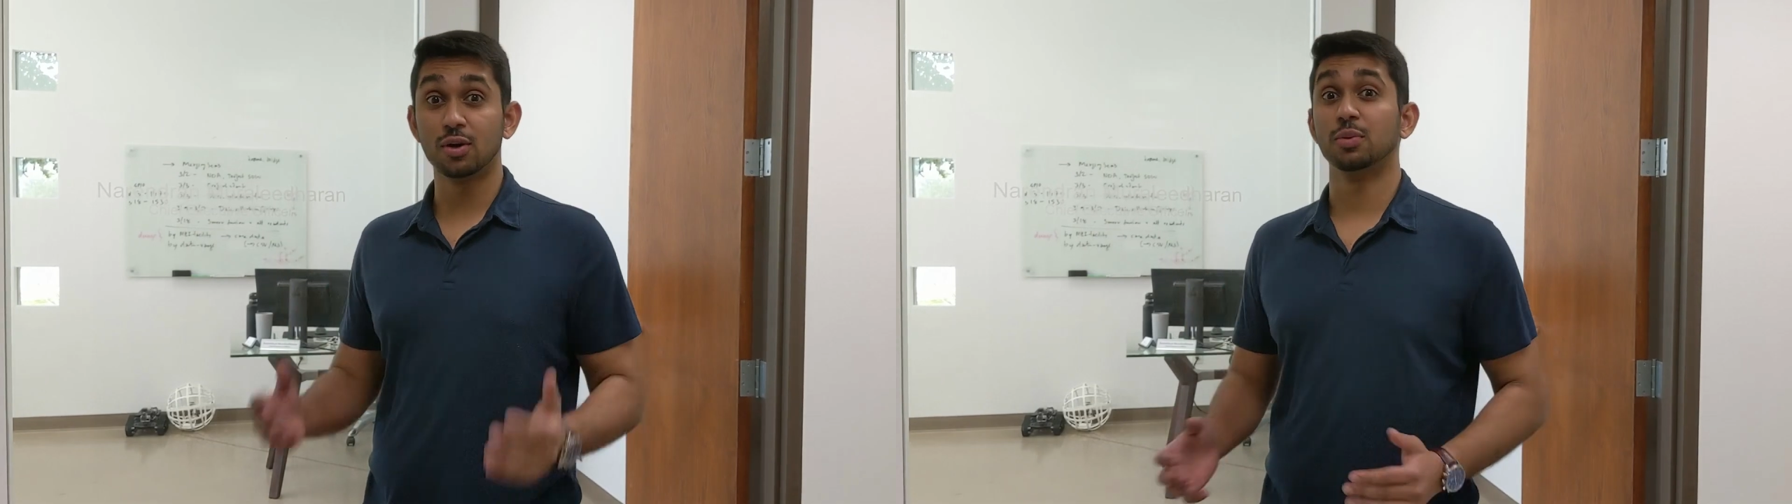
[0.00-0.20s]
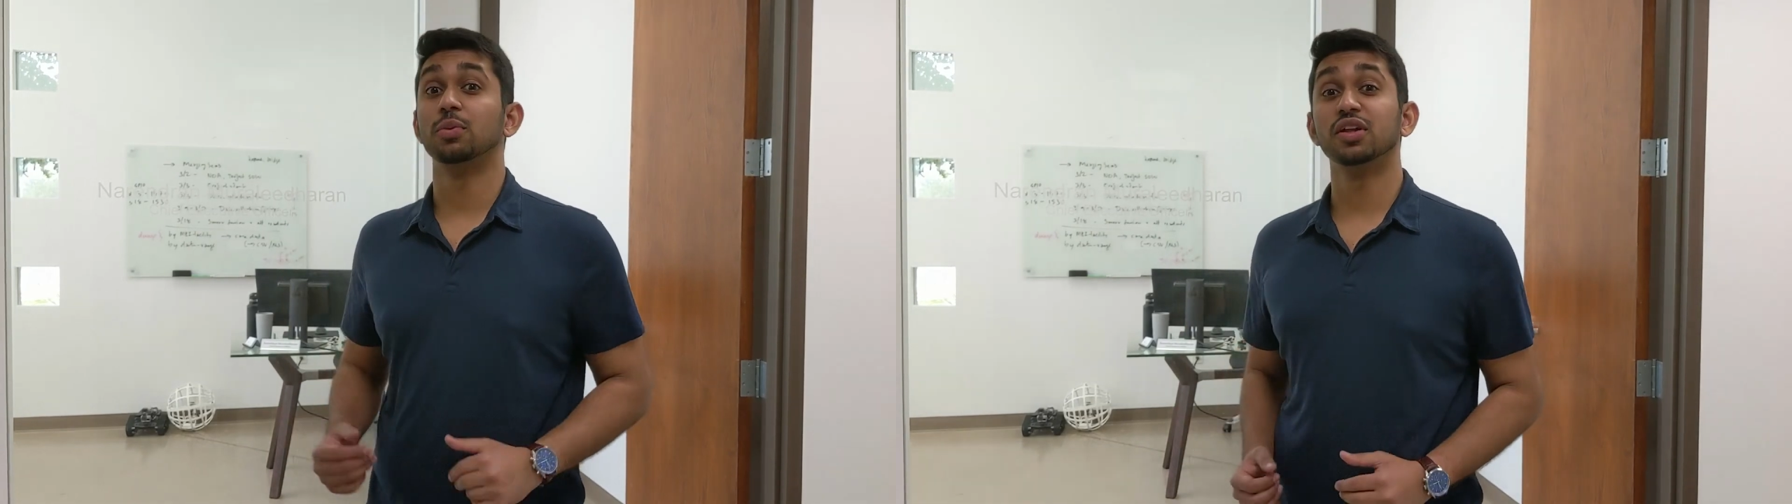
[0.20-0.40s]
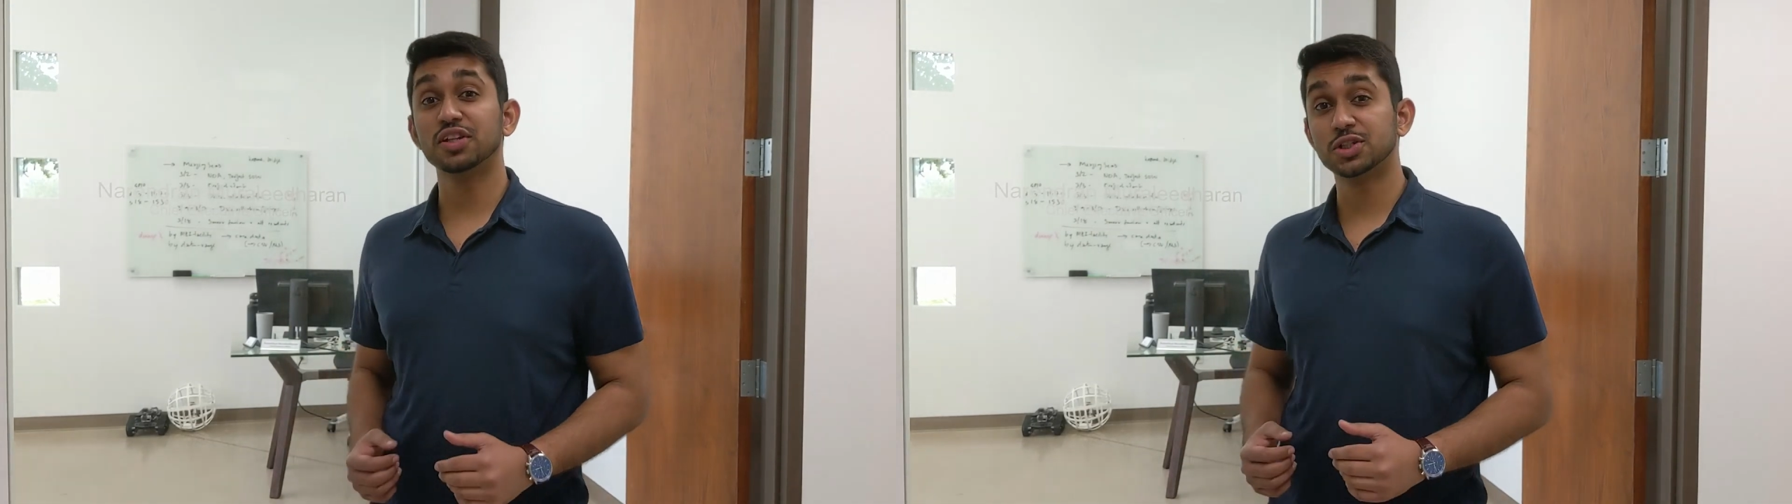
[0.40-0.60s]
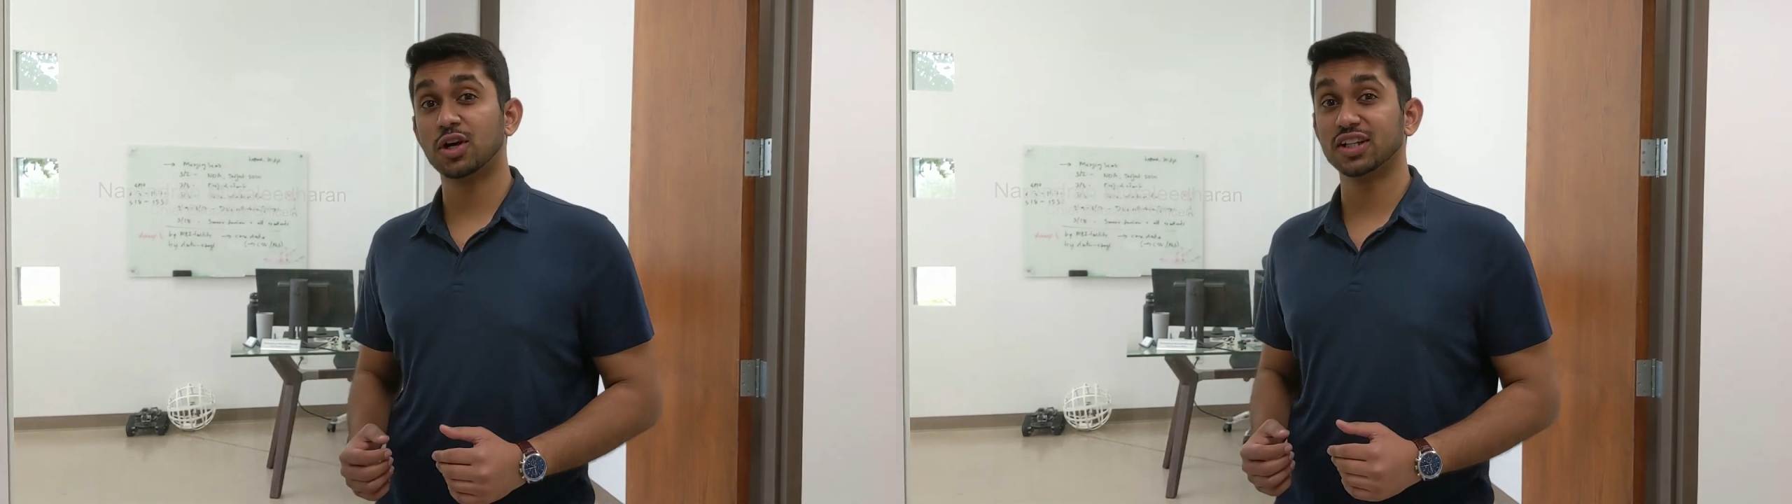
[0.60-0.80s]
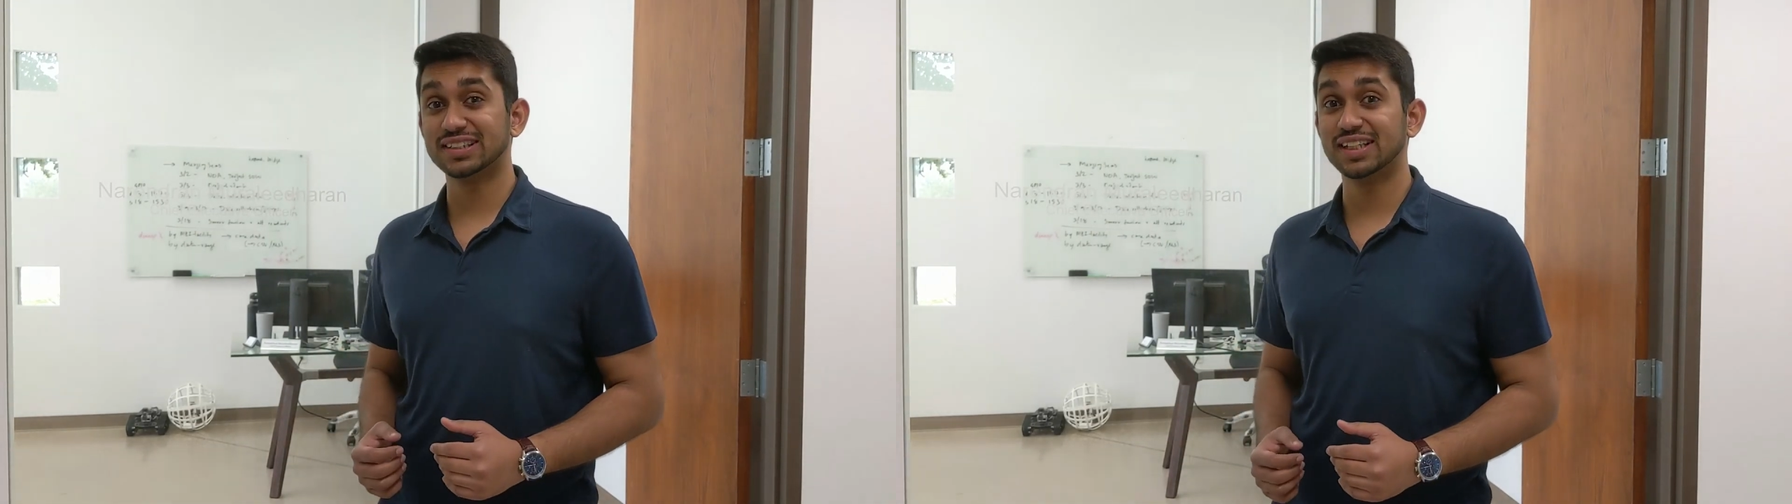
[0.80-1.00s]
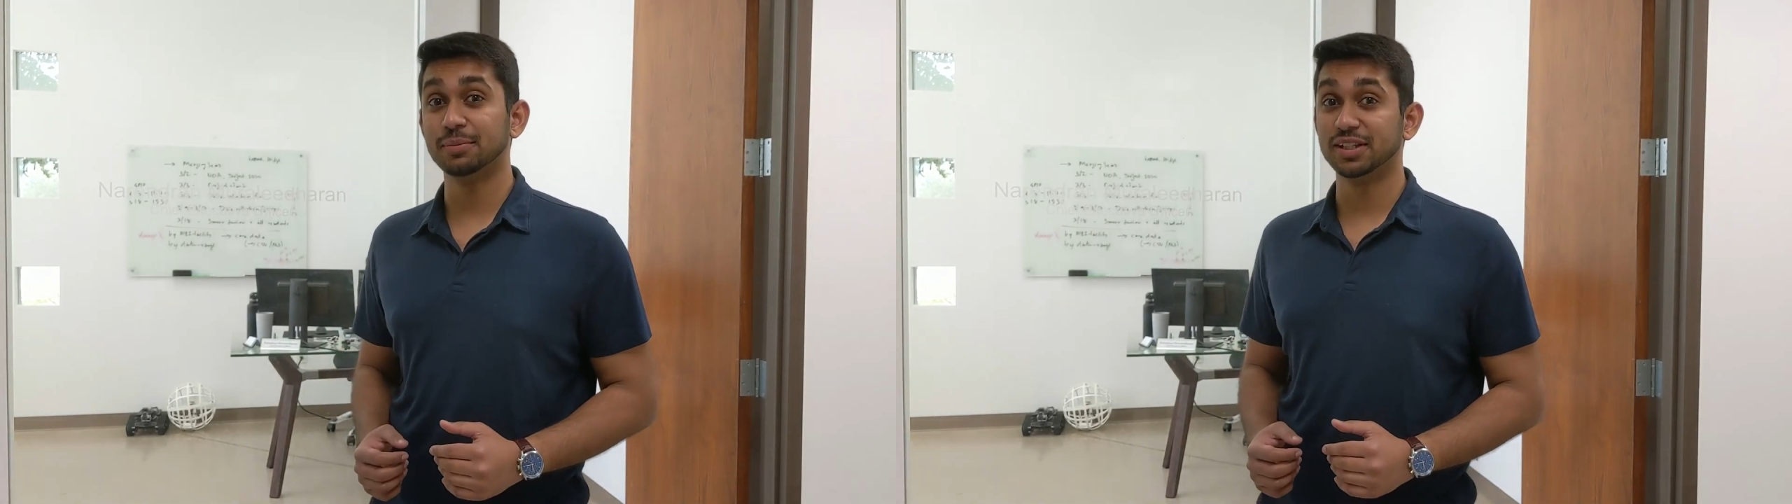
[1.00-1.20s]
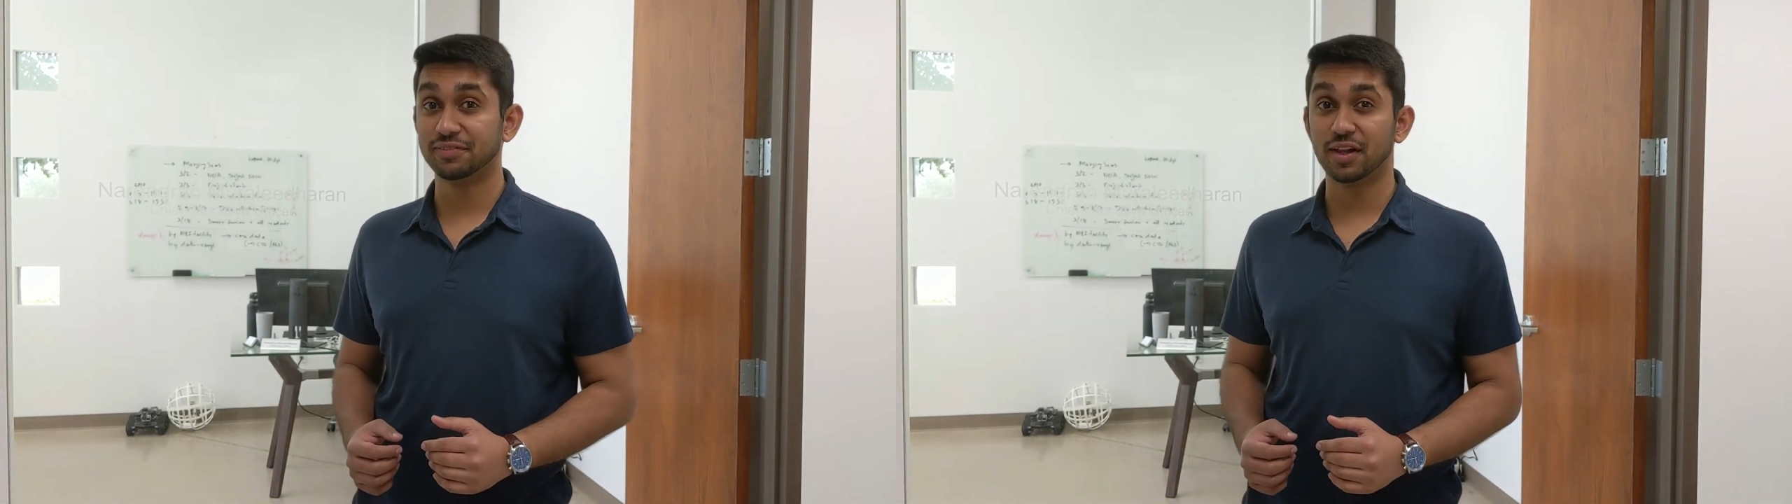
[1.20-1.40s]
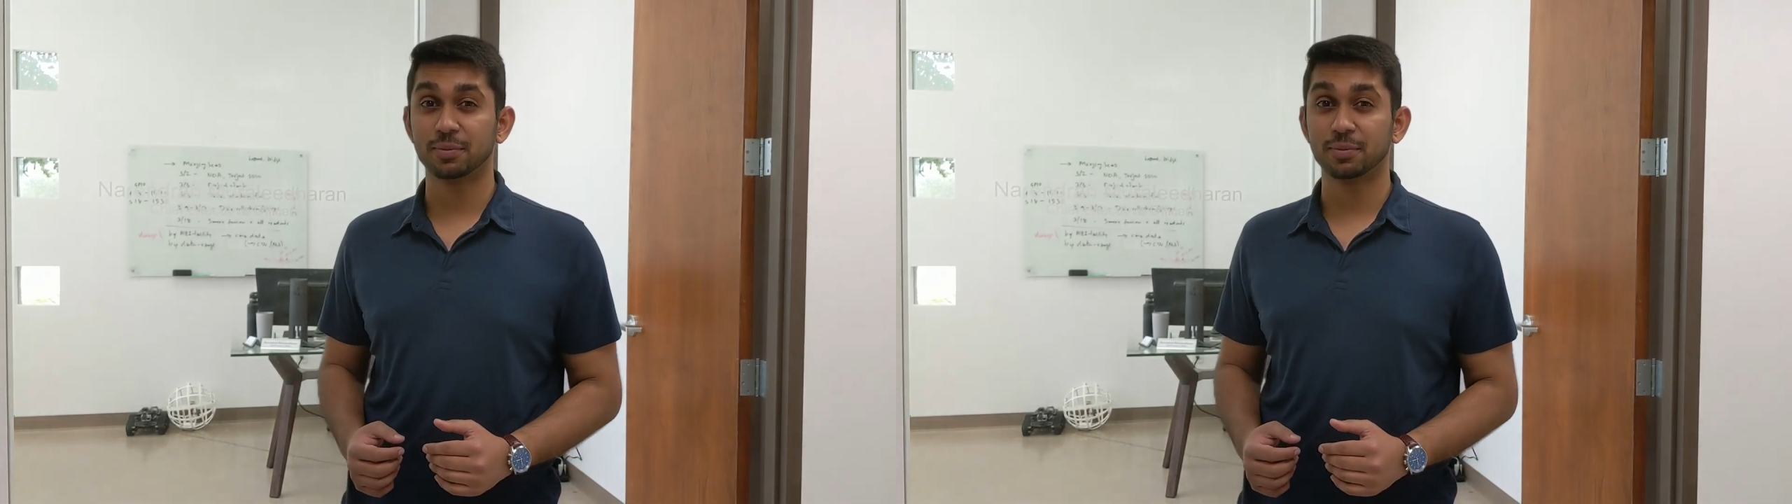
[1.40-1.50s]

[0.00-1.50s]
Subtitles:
a really strong team and develop